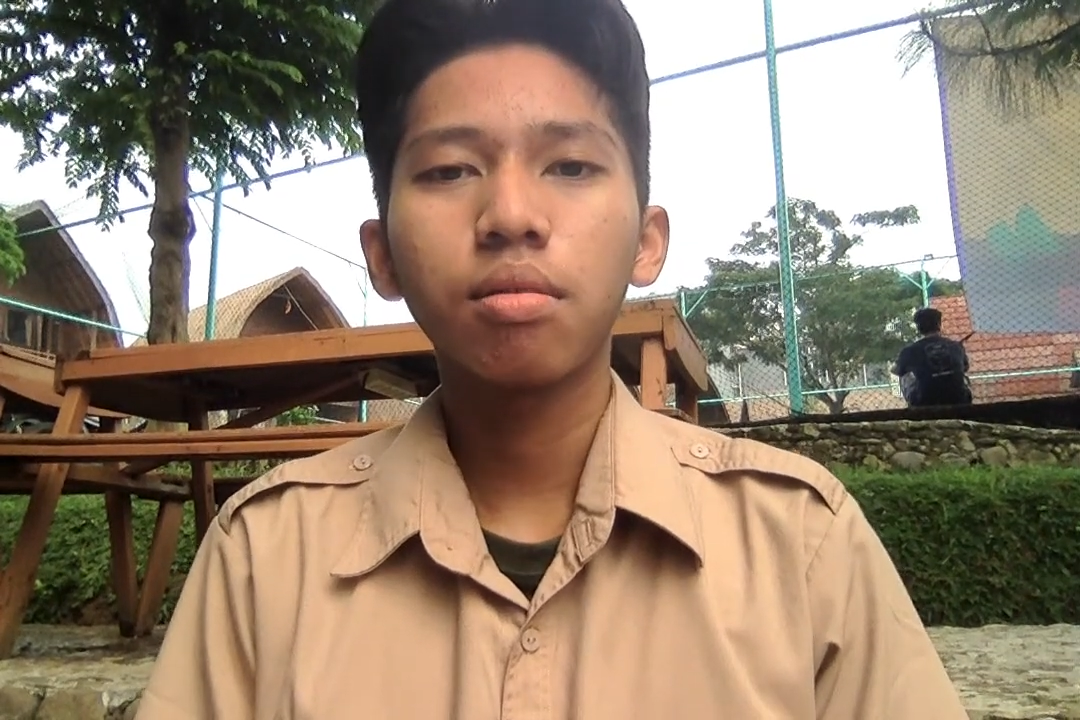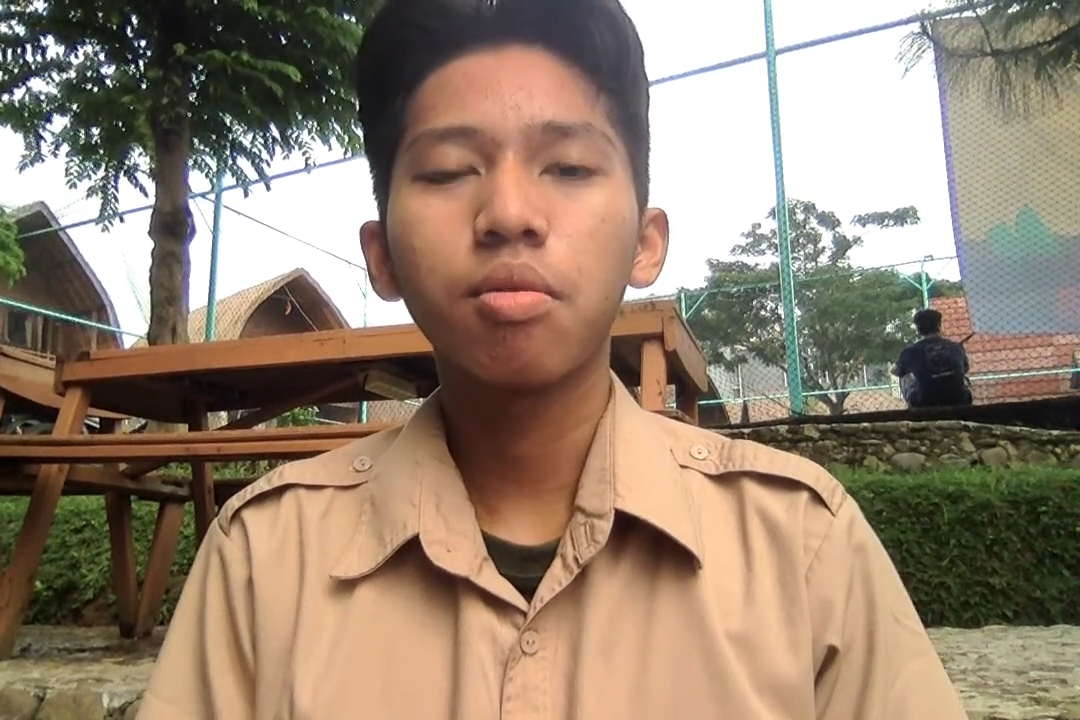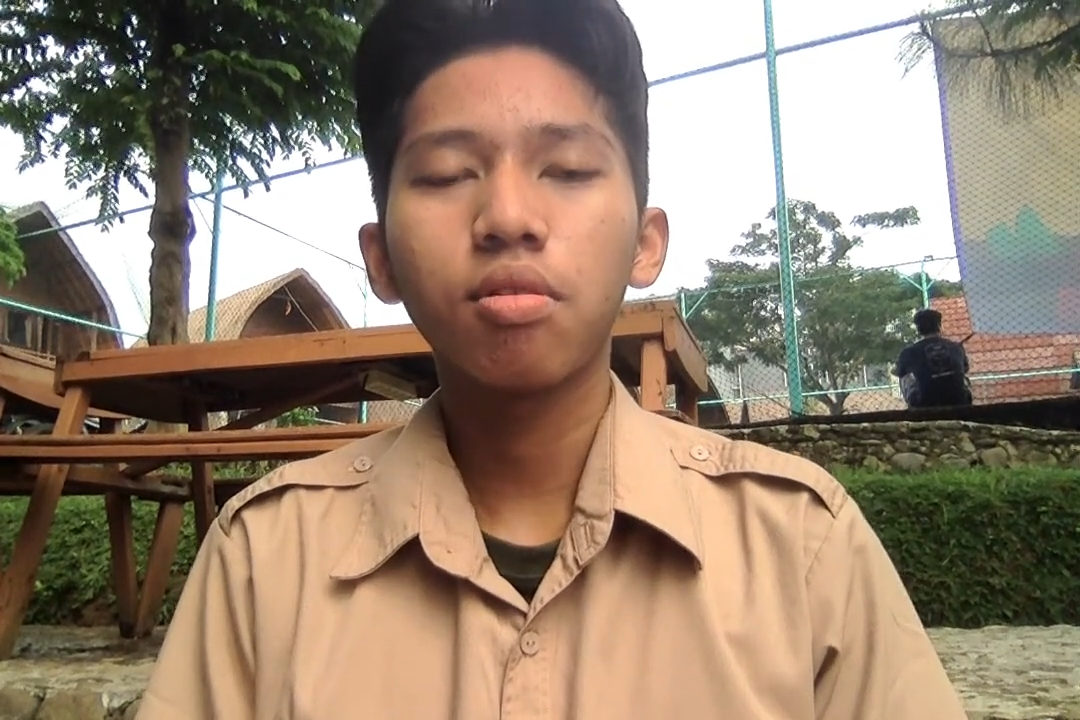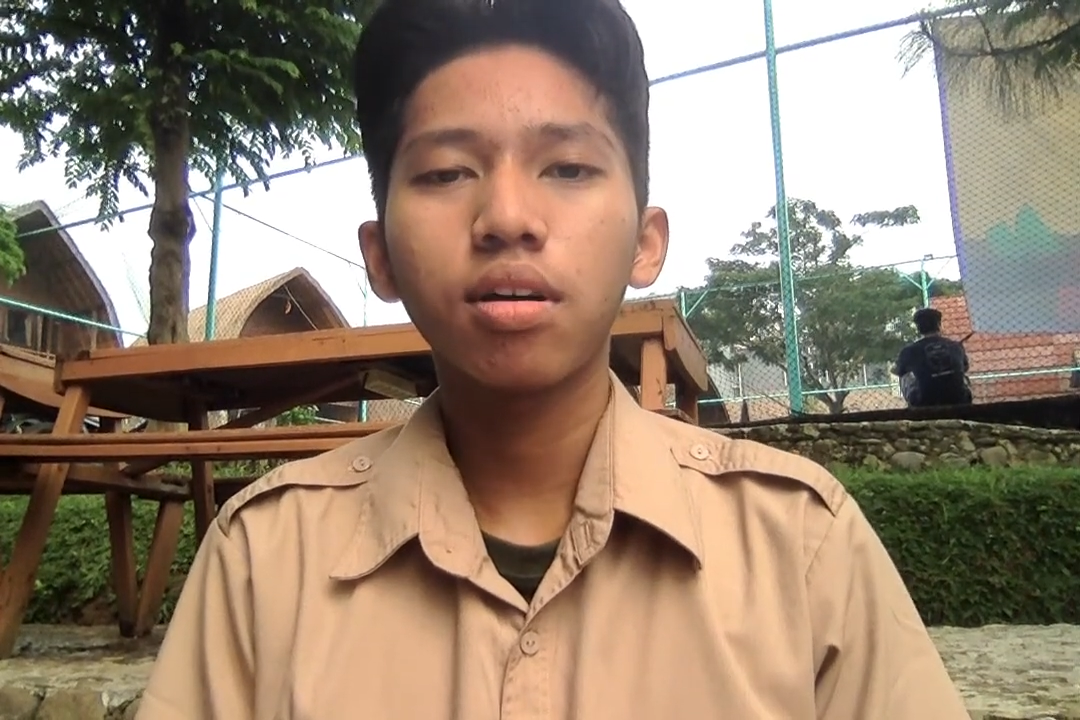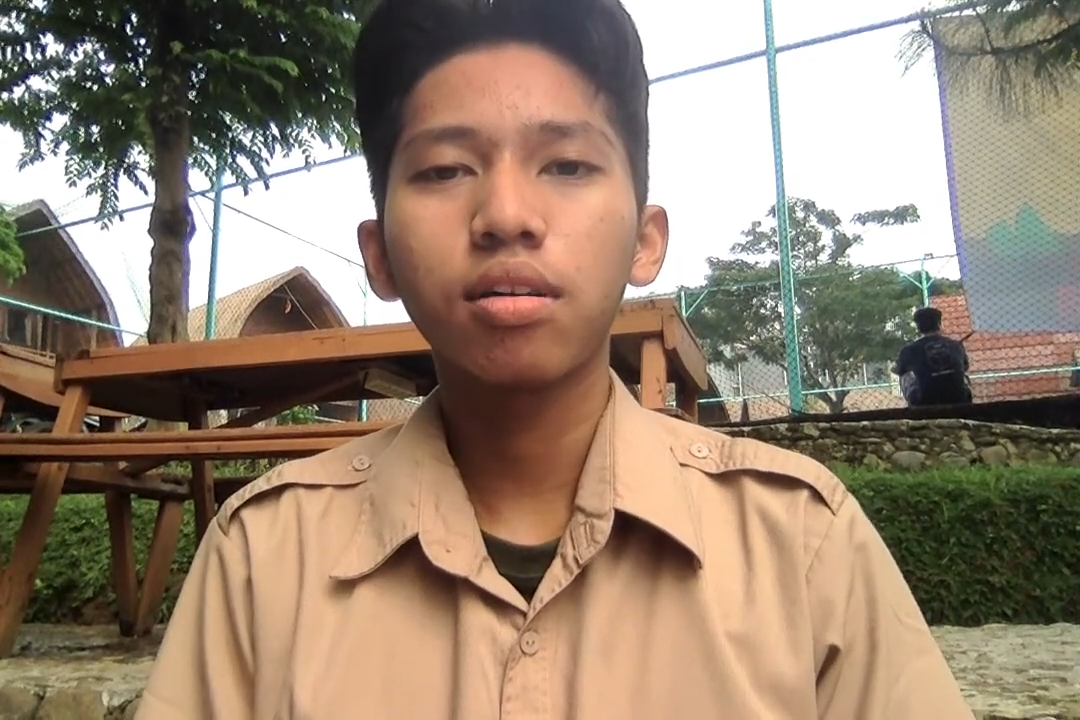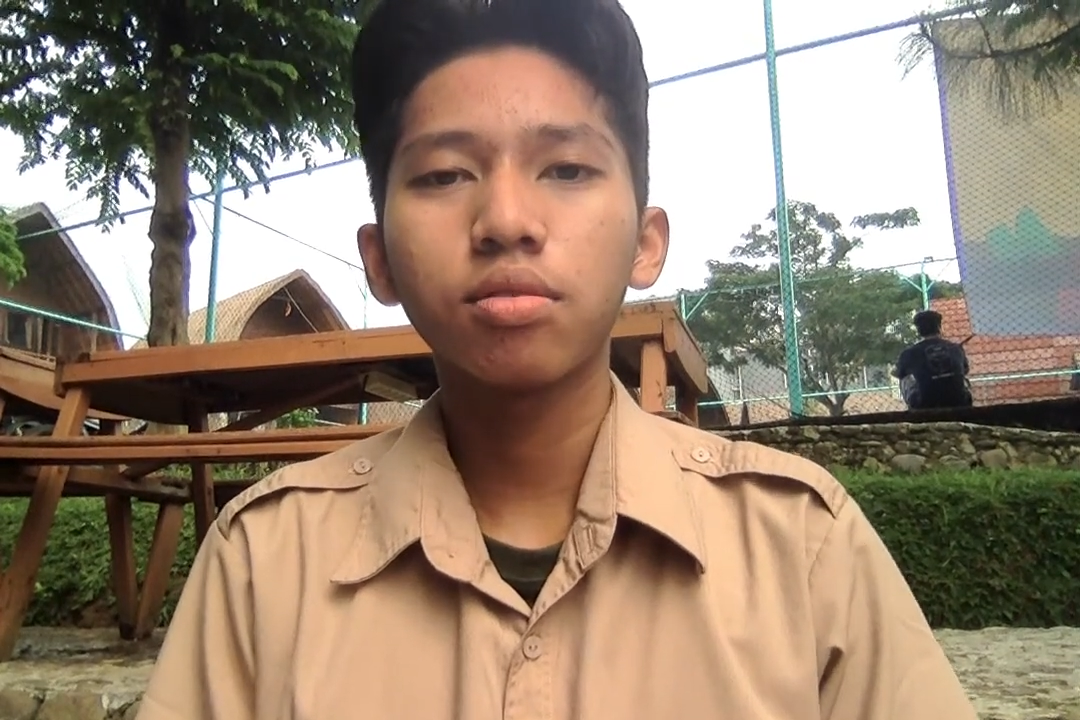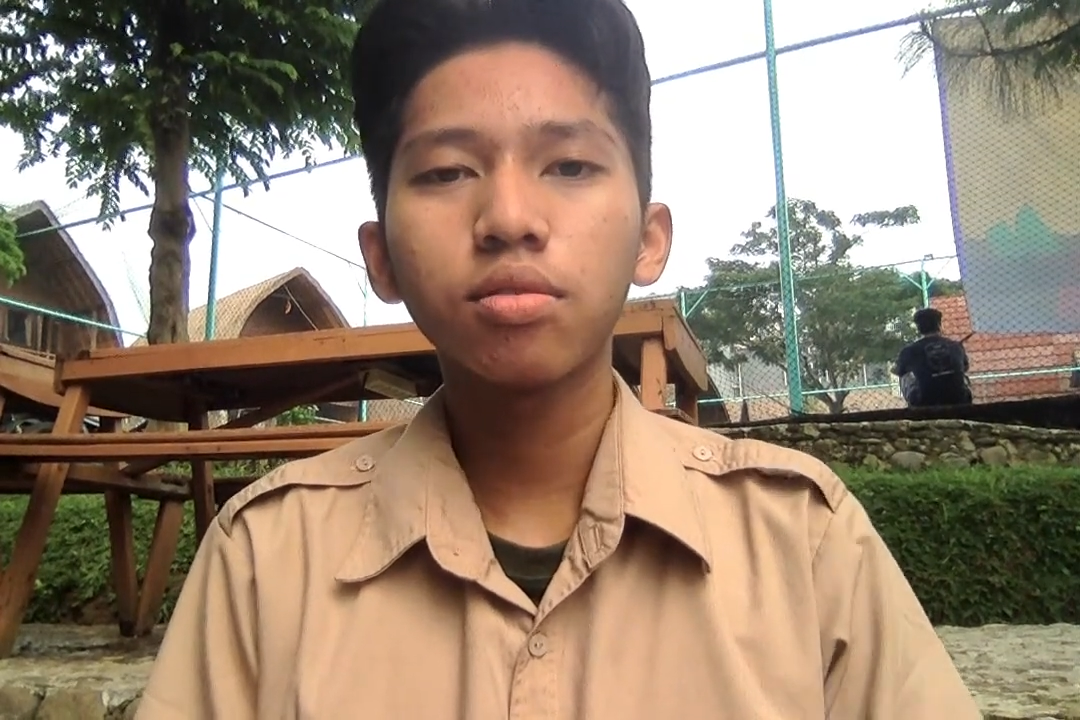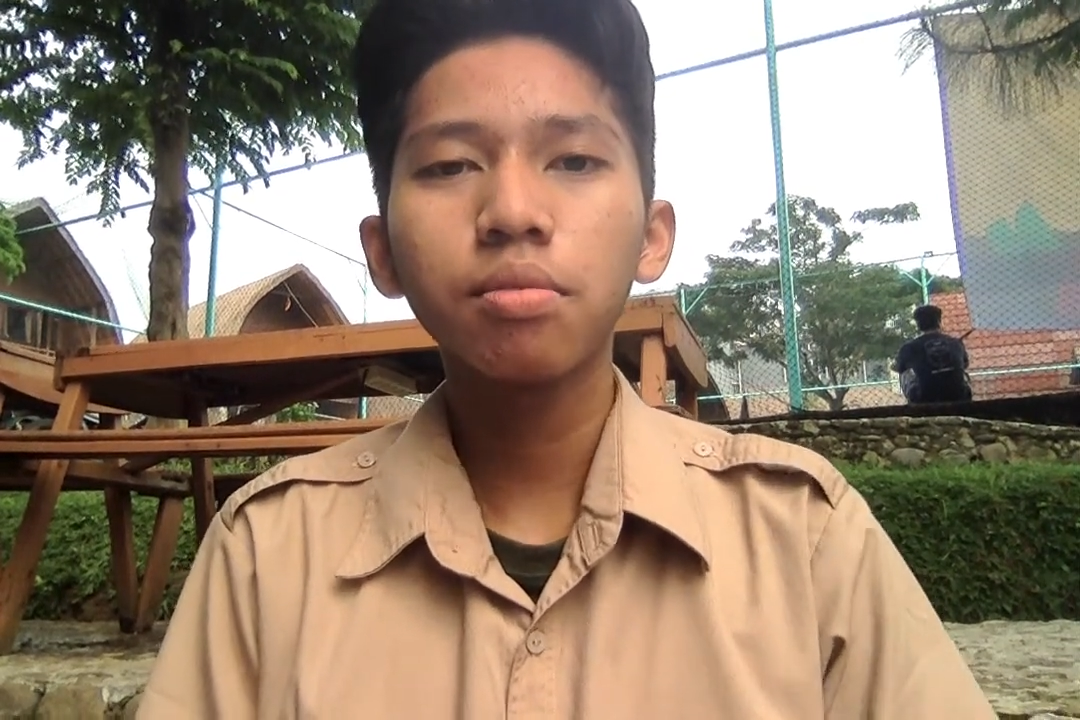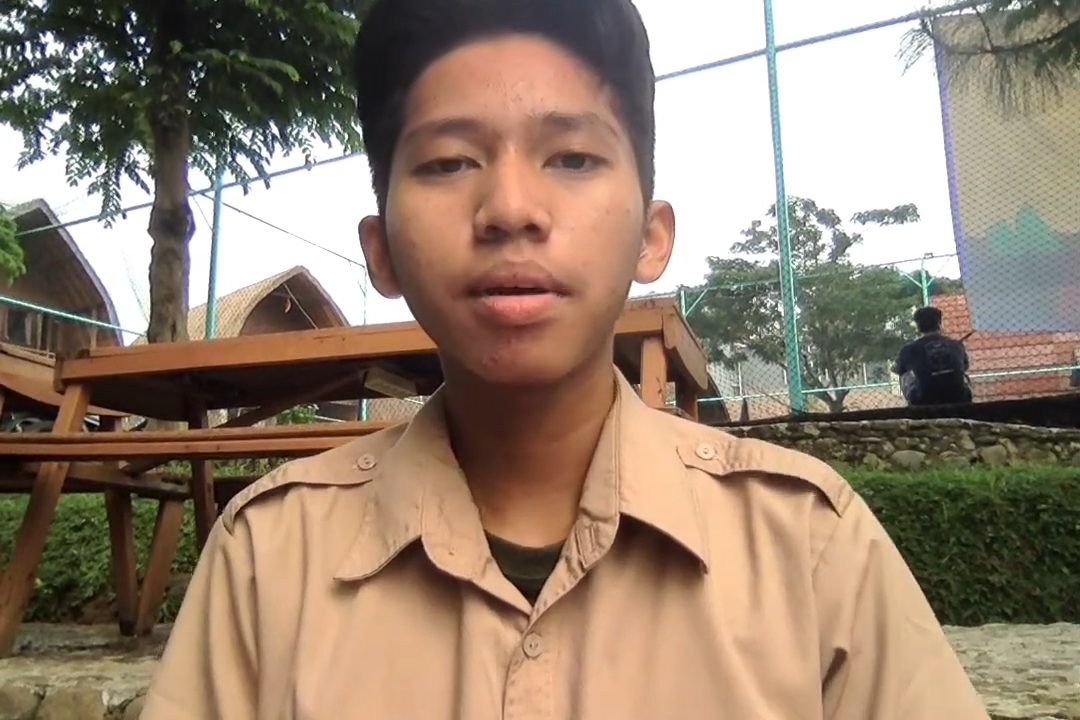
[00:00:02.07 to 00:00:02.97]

wabarakatuh.